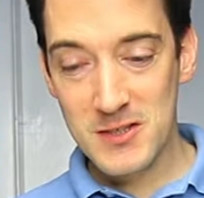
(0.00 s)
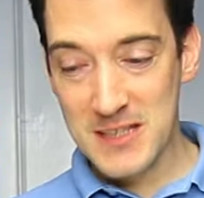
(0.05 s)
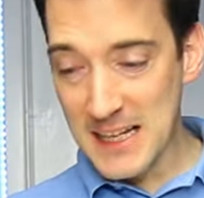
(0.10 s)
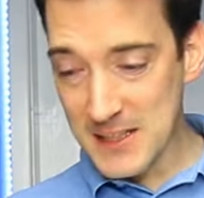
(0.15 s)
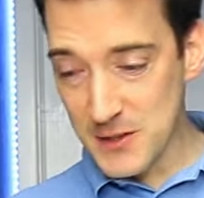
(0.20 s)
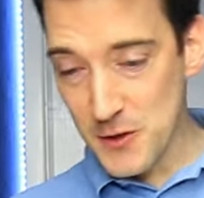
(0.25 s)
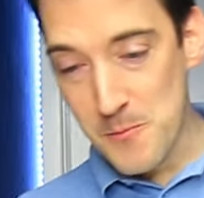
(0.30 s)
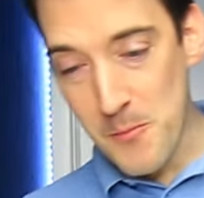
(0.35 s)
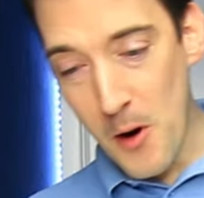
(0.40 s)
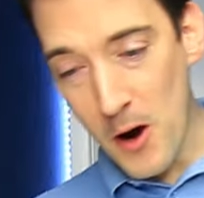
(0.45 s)
So
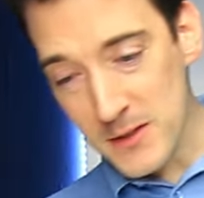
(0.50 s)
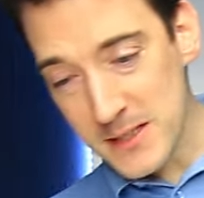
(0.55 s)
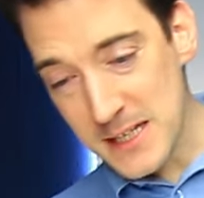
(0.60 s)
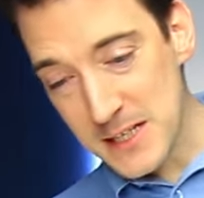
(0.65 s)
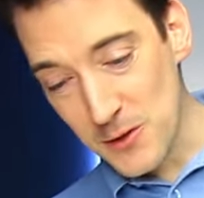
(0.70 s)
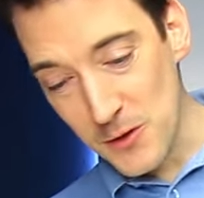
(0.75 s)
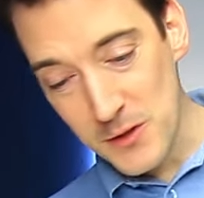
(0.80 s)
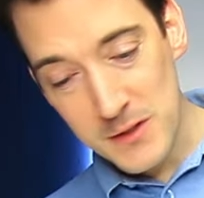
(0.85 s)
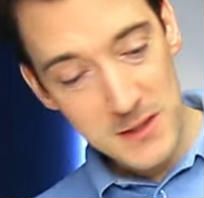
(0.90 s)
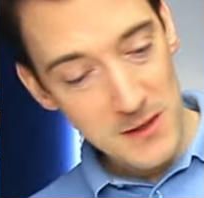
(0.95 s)
that's the
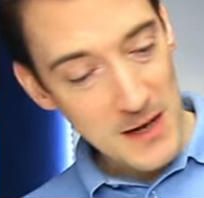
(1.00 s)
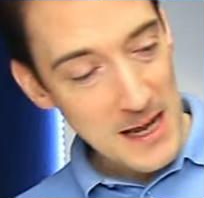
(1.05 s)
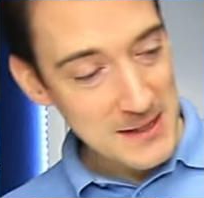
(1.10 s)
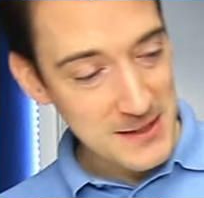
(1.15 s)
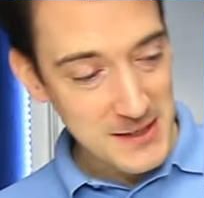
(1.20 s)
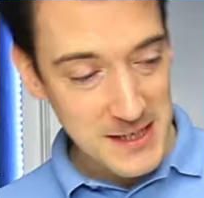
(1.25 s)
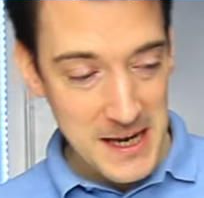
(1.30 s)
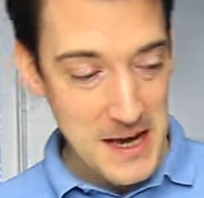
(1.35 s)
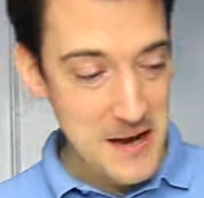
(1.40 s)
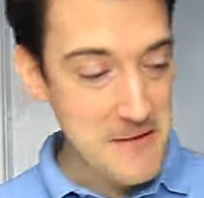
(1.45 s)
unboxing done, so
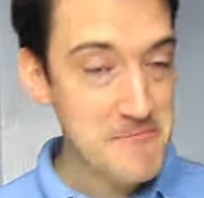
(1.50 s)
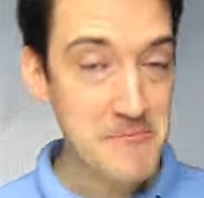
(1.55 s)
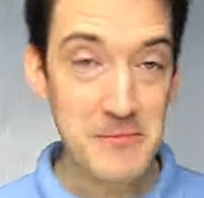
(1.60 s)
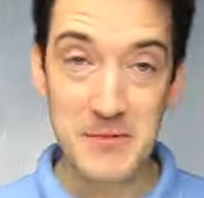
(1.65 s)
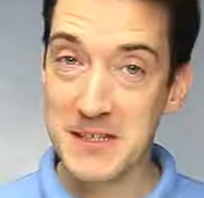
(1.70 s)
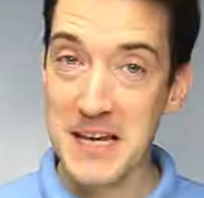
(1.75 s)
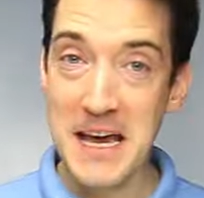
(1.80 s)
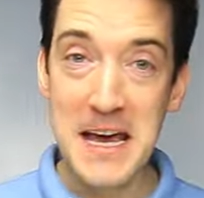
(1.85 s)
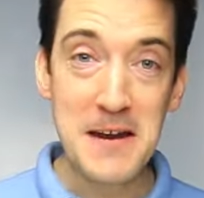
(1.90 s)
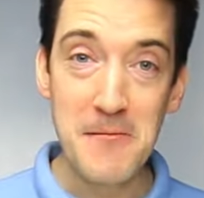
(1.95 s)
let's turn
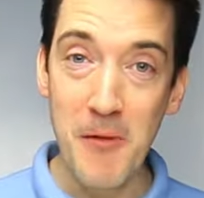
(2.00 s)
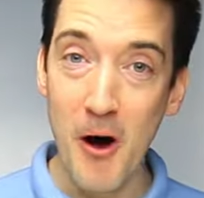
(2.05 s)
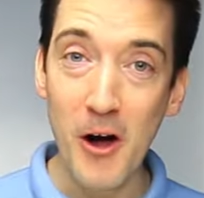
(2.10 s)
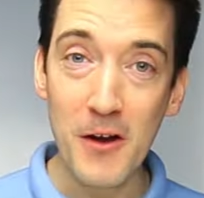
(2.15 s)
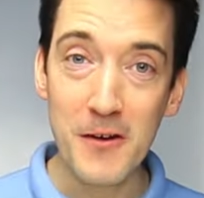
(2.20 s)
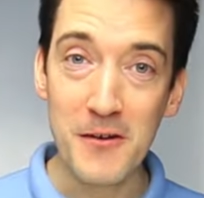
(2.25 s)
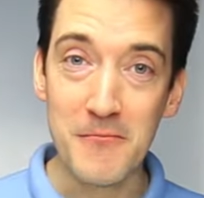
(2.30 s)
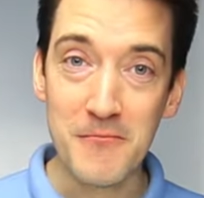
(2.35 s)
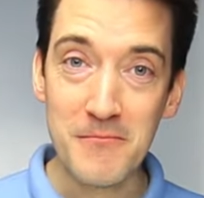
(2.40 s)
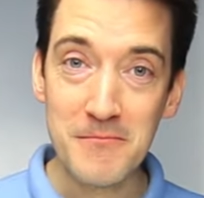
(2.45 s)
them
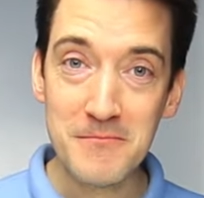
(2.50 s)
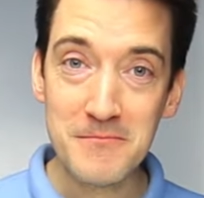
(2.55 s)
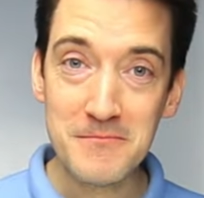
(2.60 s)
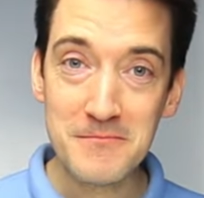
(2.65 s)
on.